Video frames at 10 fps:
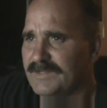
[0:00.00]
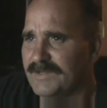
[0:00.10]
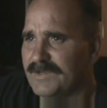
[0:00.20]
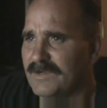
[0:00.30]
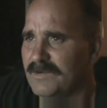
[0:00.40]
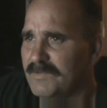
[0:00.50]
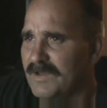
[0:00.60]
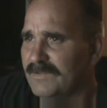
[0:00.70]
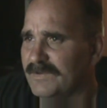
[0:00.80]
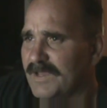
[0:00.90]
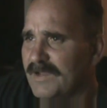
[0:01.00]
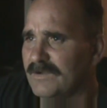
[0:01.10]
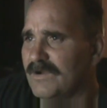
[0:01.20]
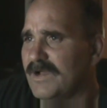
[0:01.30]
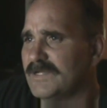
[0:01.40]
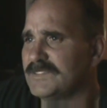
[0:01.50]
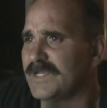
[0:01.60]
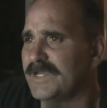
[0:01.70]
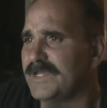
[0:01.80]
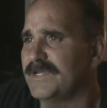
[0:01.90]
to hear about the Garage
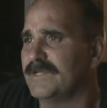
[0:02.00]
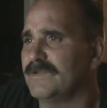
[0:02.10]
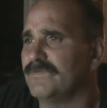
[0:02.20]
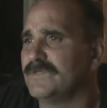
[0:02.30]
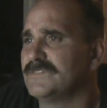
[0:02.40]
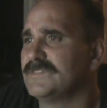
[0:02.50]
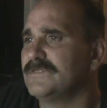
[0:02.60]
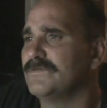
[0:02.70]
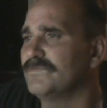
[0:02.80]
Gang and what's